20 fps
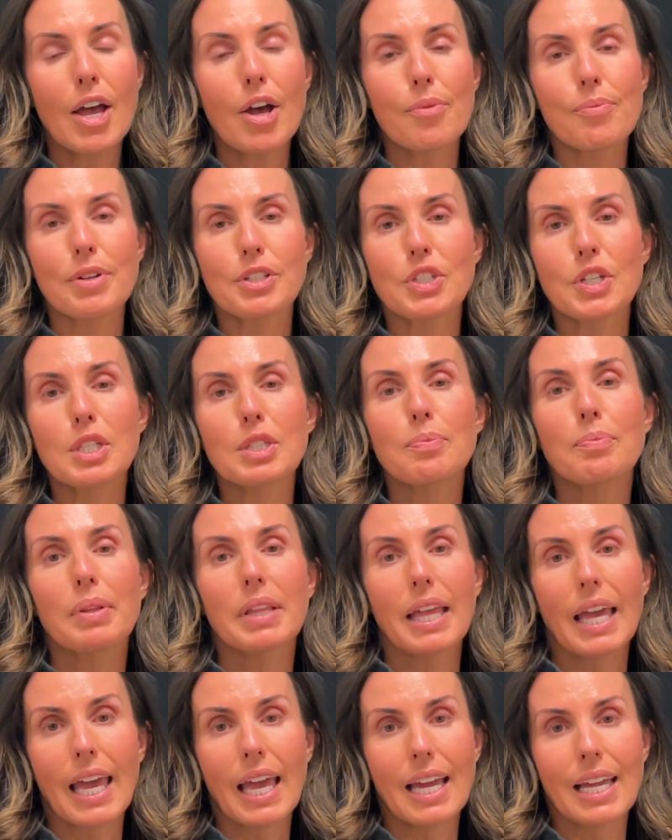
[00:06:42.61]
But just
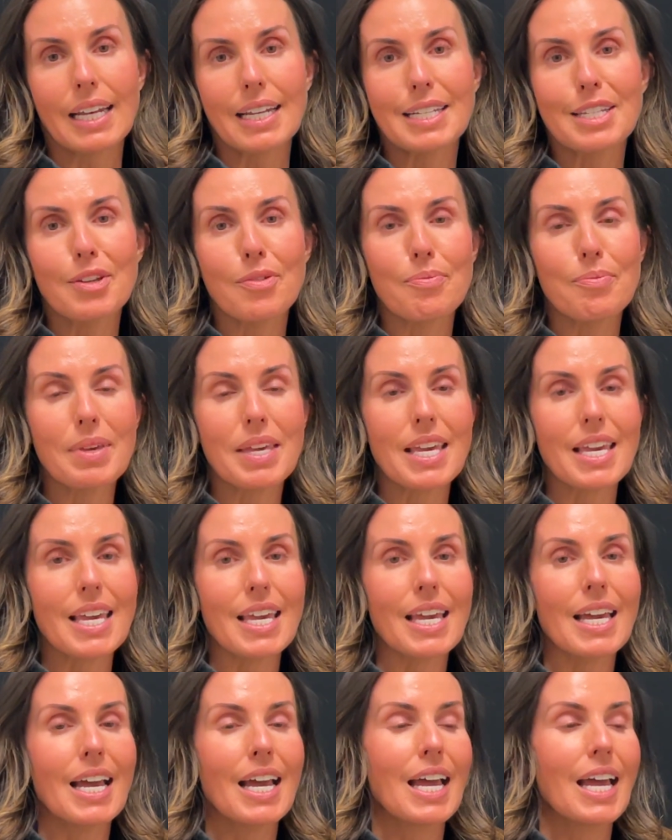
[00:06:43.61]
plan to
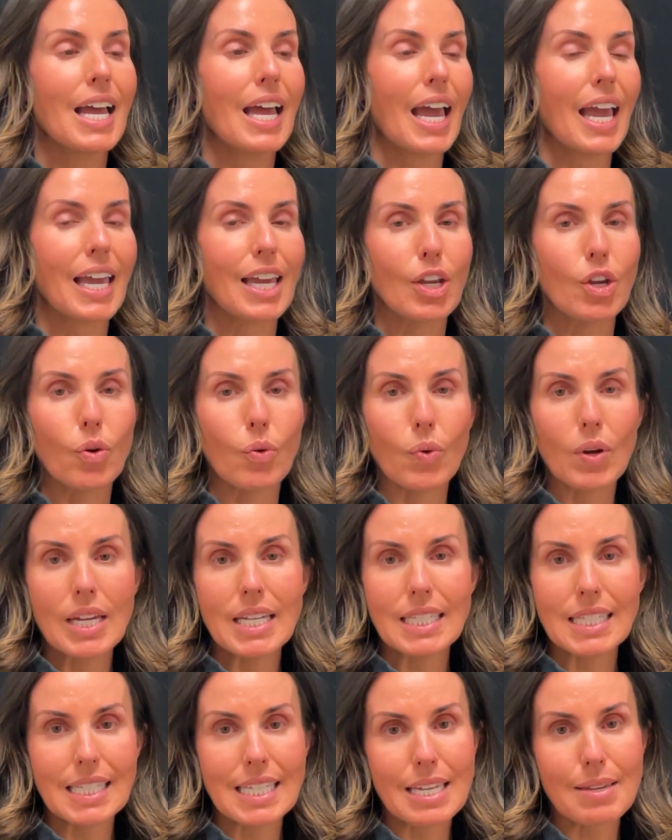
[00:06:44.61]
be a
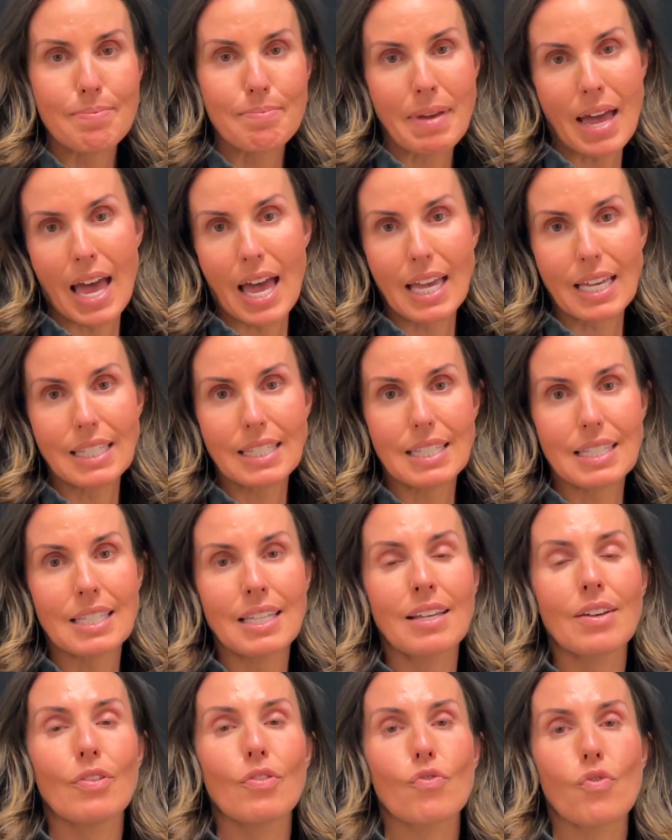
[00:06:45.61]
greasy mess
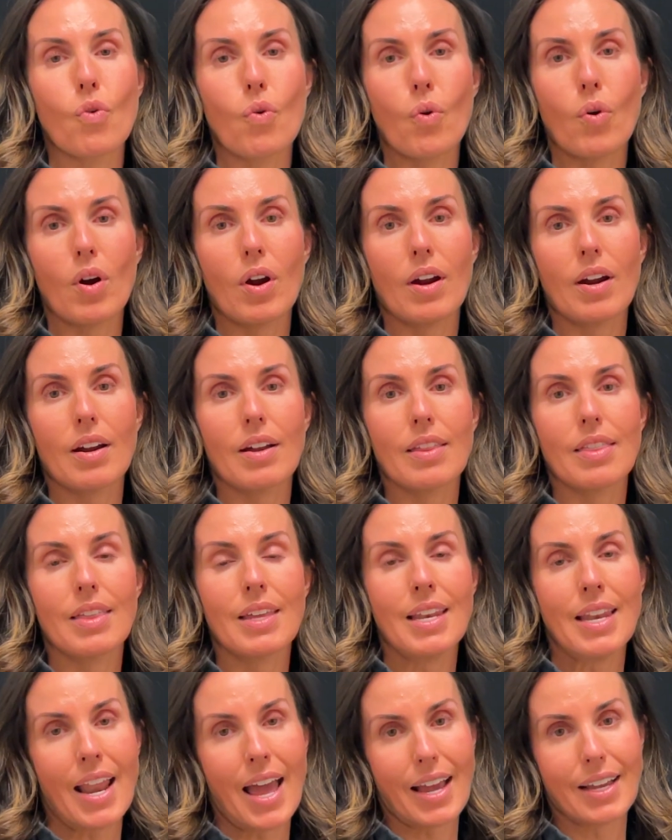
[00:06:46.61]
for the
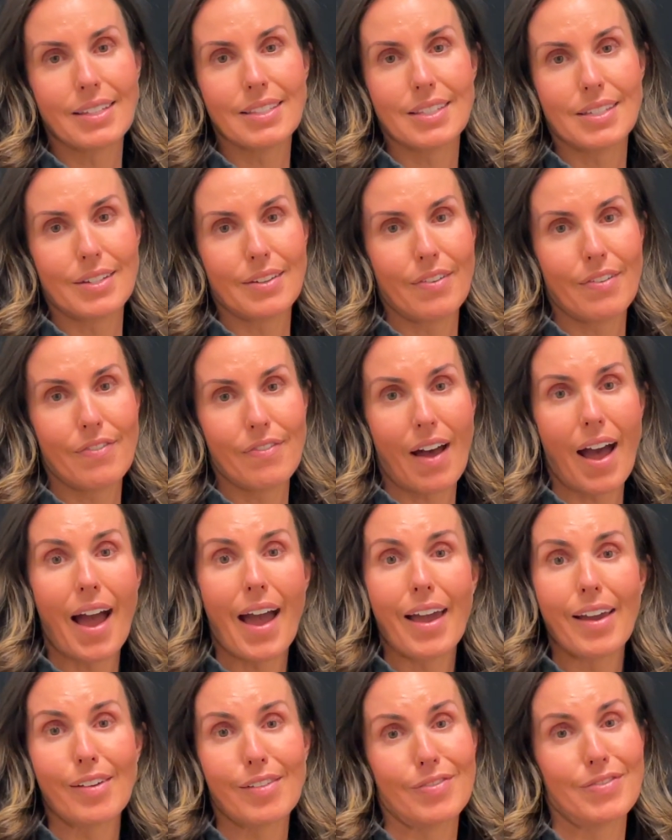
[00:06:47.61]
next
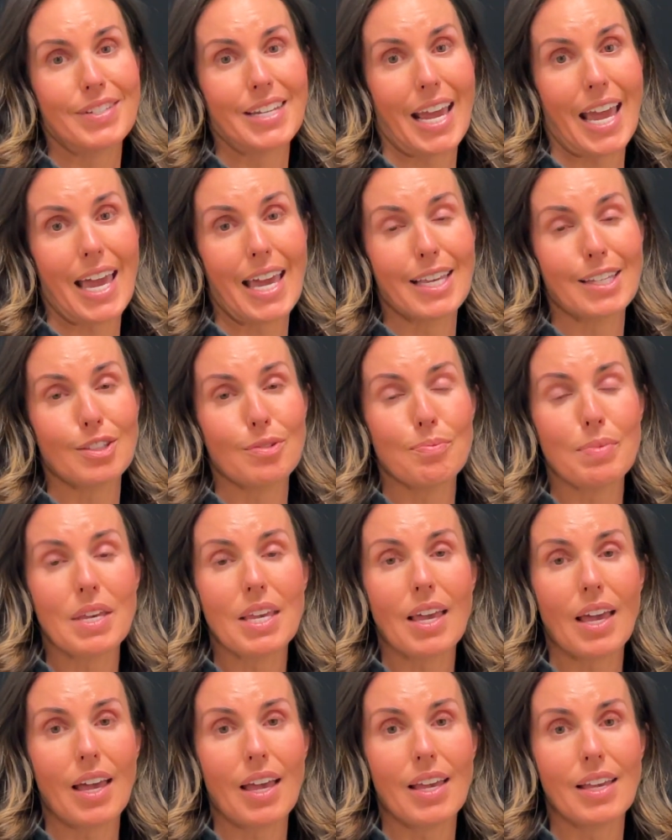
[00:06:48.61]
5 days,
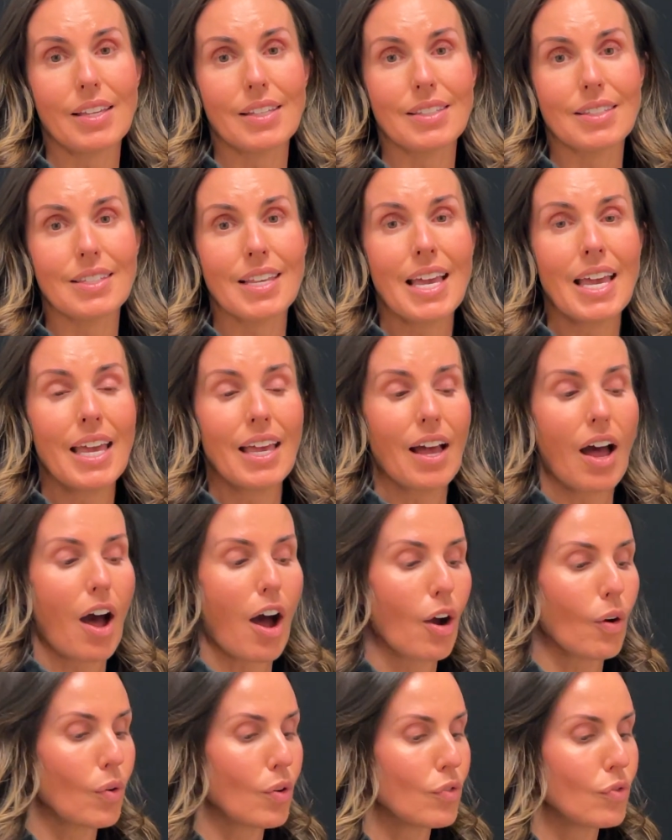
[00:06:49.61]
because
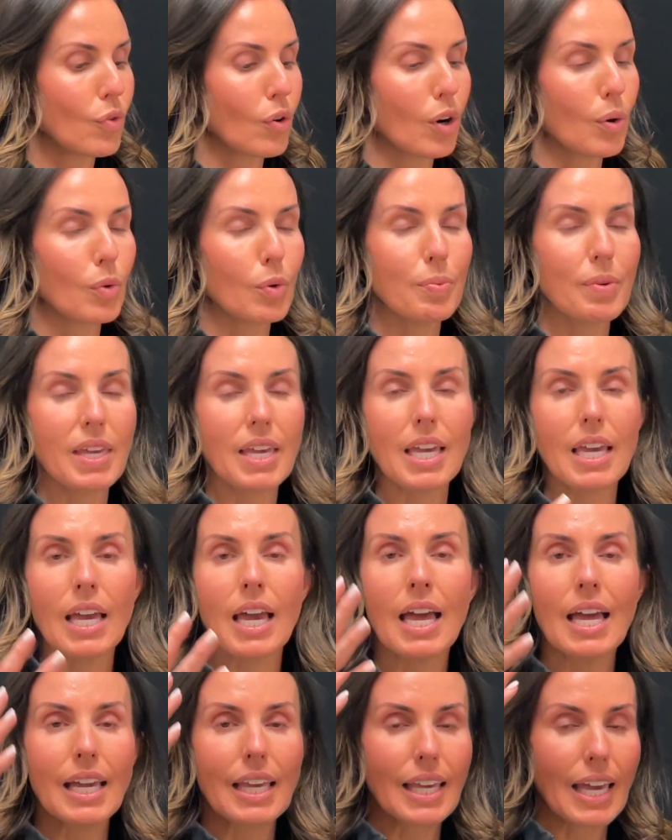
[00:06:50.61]
Aquaphor will
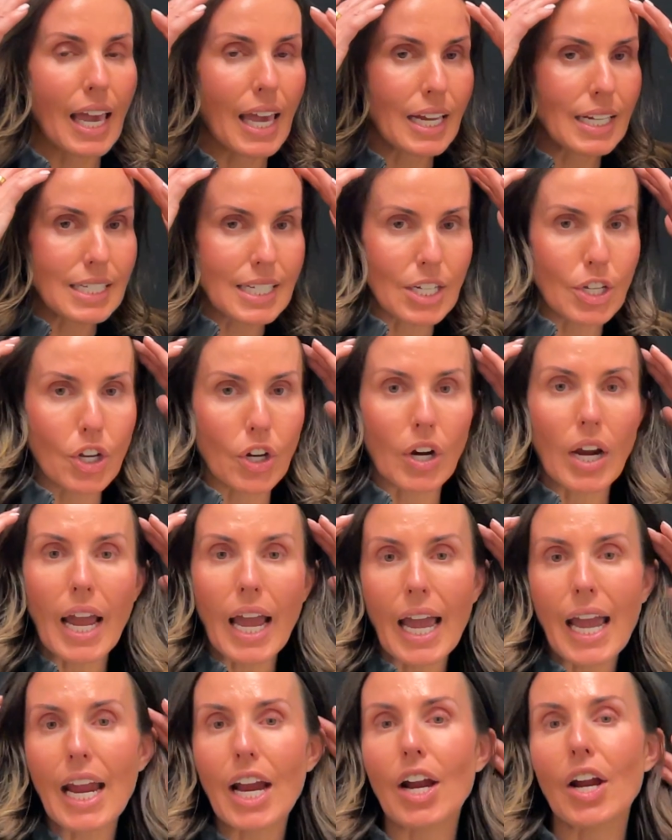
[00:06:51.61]
be caked in your
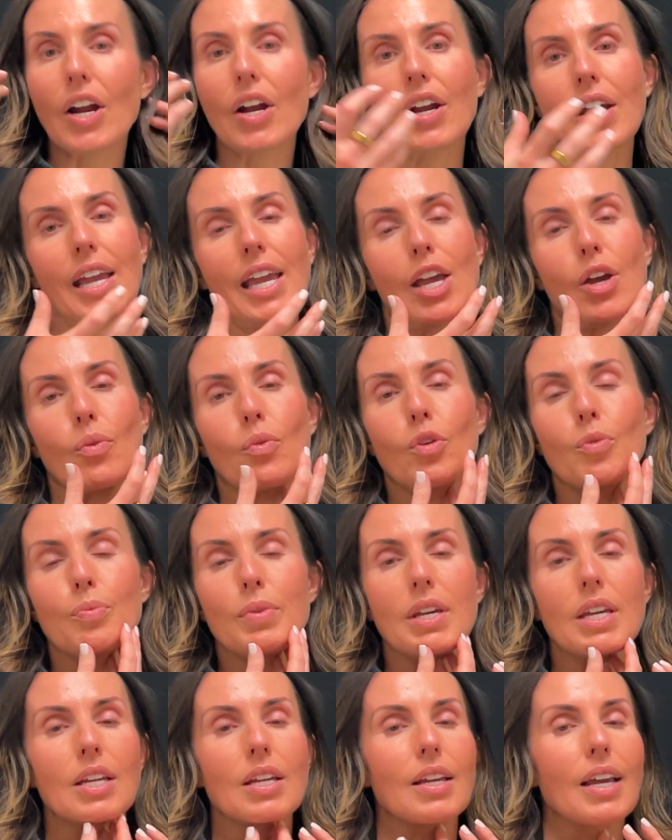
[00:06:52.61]
hair, it will
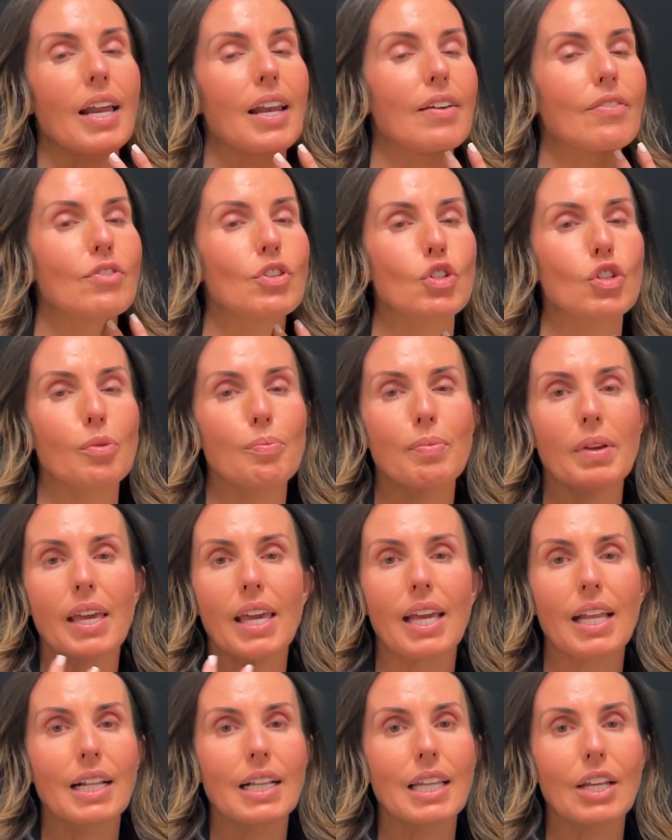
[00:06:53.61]
be kind of dripping
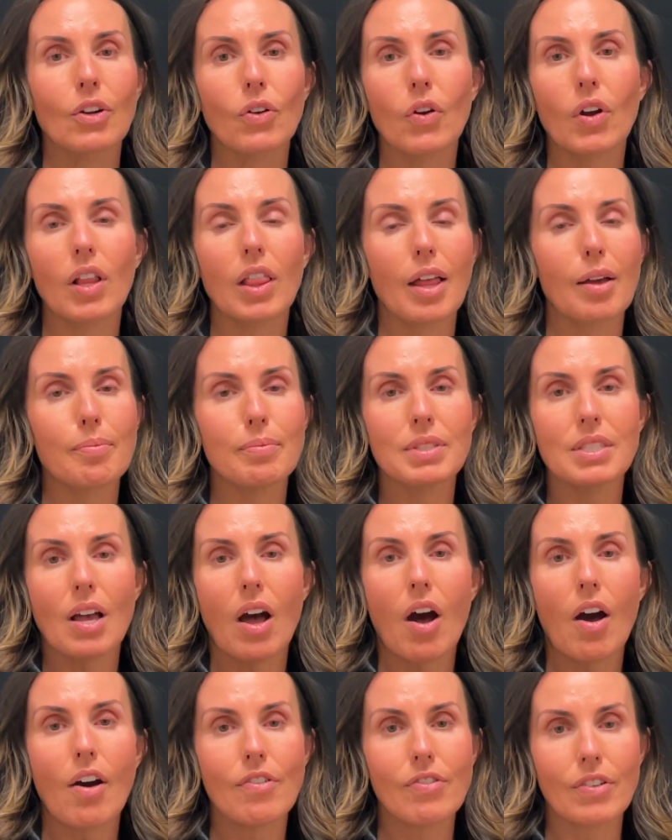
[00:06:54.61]
in little clumps
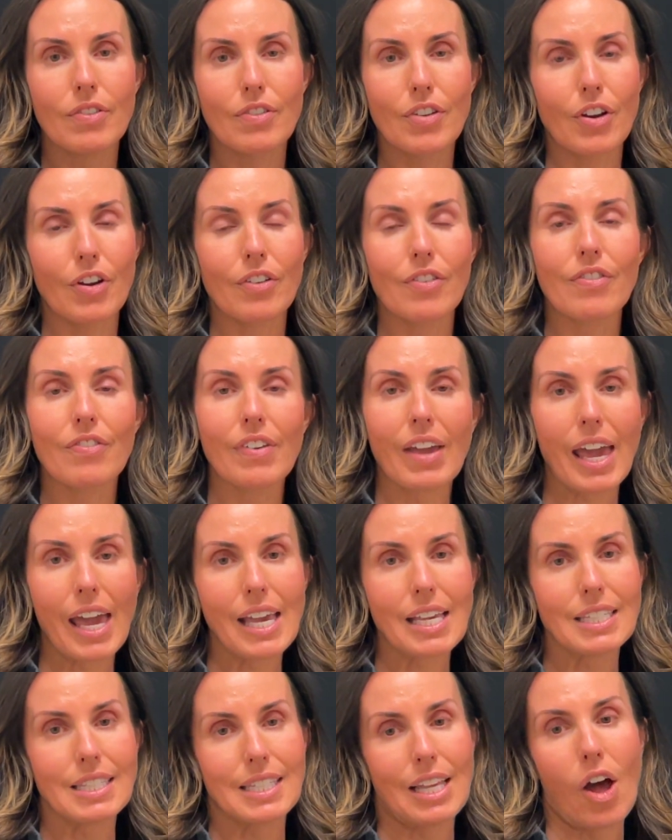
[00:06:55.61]
off of your
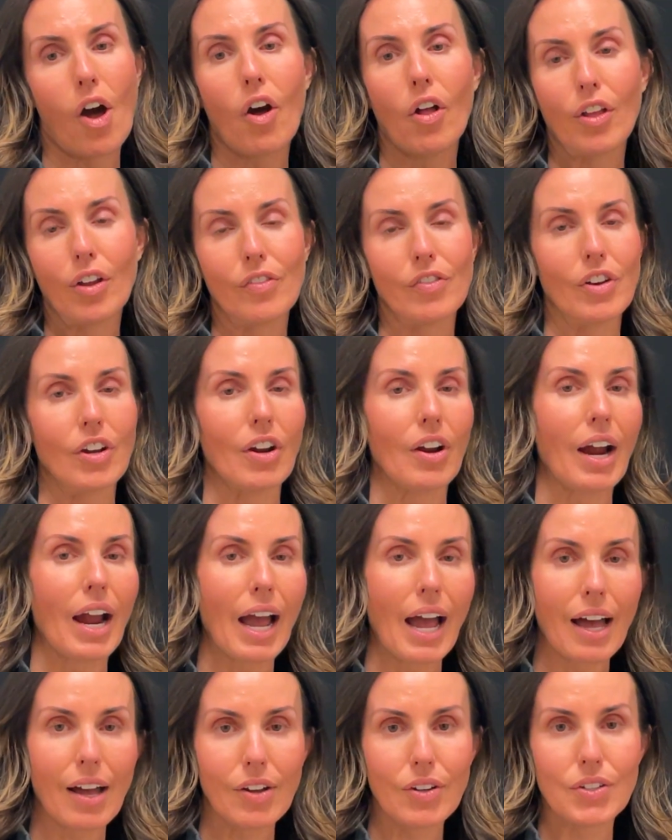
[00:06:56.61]
face, all over your
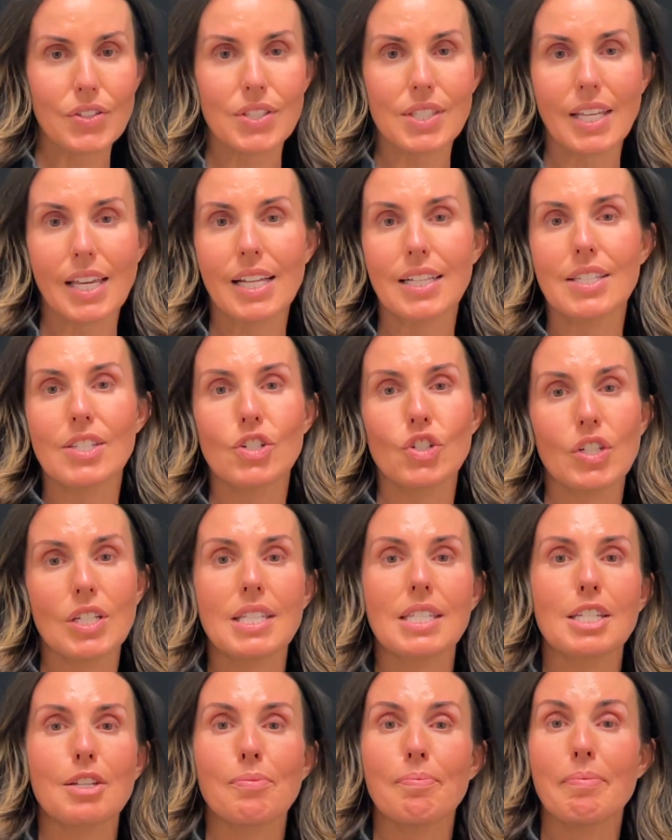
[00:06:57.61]
house. It's
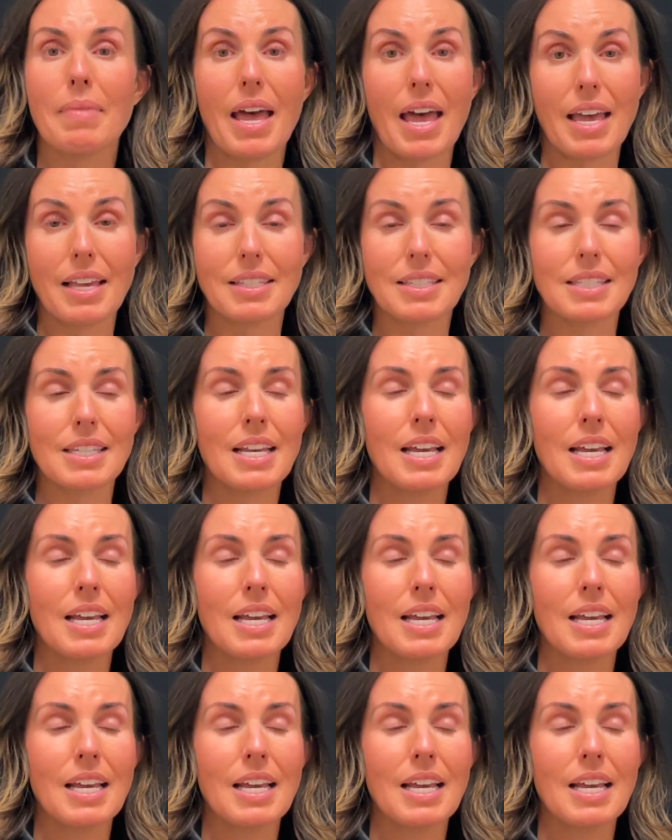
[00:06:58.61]
just a mess.